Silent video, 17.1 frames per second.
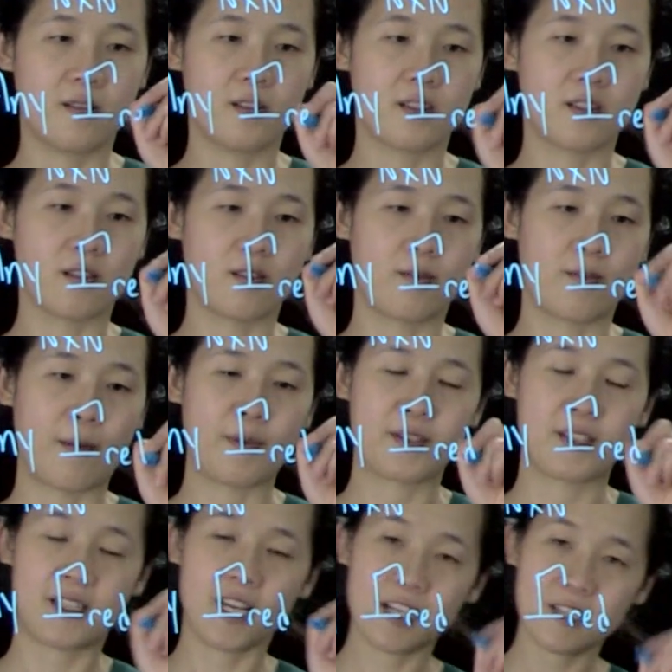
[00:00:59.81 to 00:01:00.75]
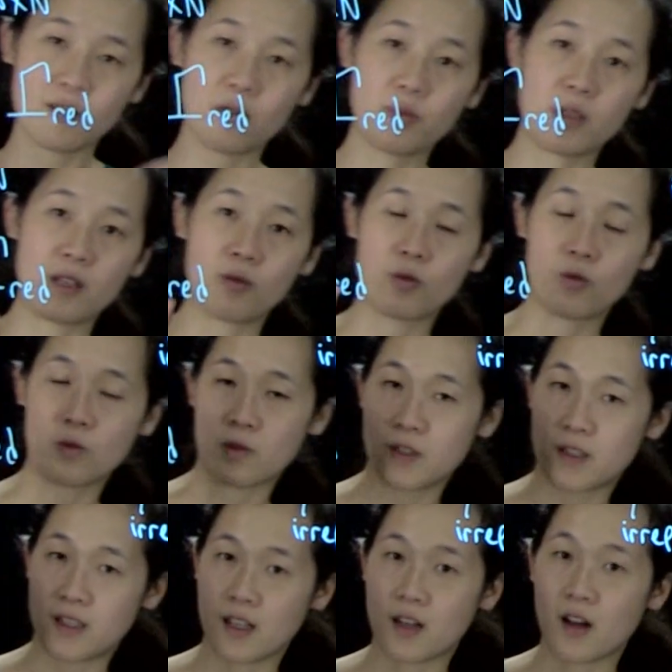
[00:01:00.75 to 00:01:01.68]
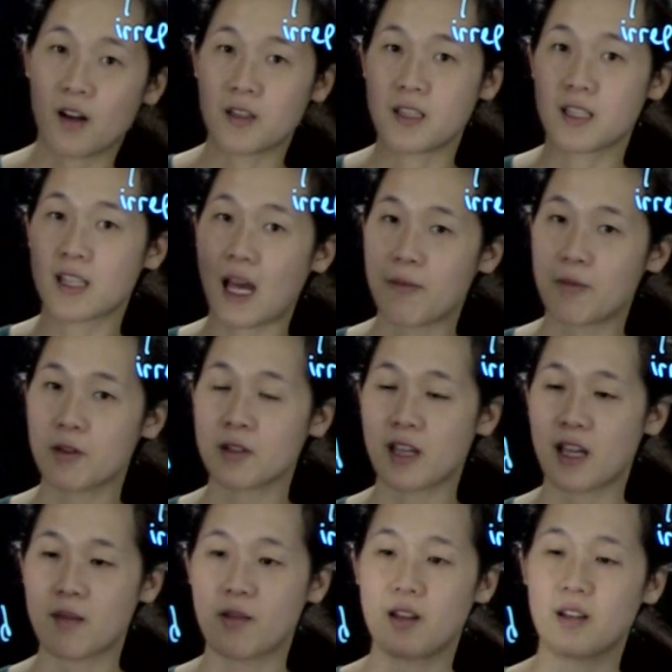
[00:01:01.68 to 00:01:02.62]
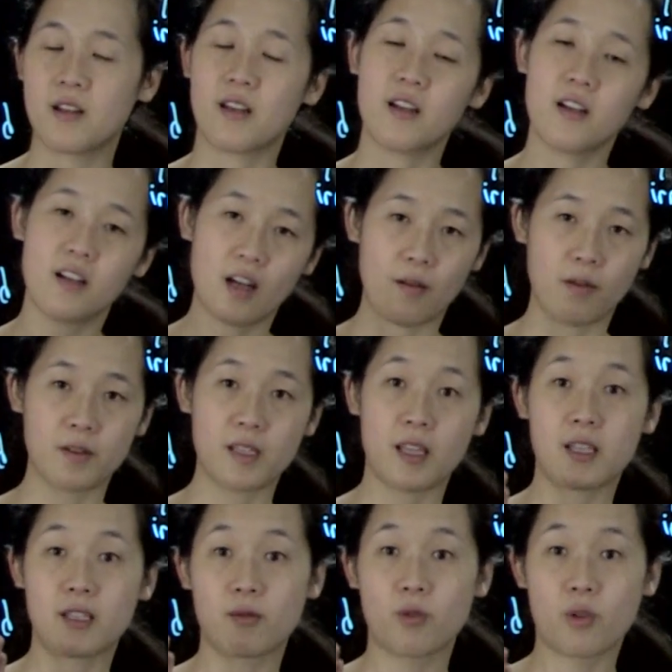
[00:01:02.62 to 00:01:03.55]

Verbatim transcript: so representation will be called in the capital gamma, and we'll say this is